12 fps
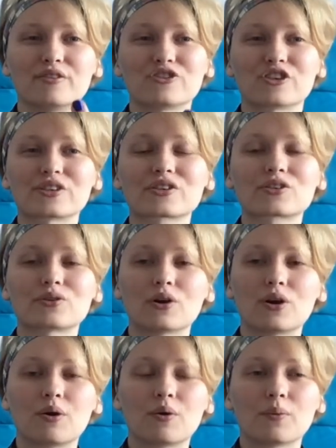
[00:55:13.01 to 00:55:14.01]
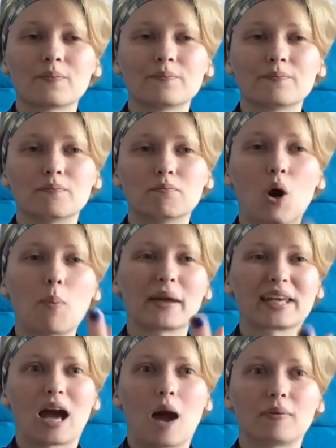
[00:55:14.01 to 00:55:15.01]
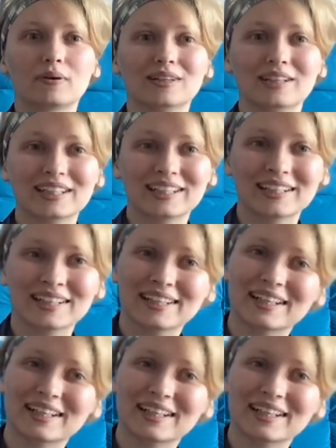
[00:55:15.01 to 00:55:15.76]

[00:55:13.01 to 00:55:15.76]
just popping up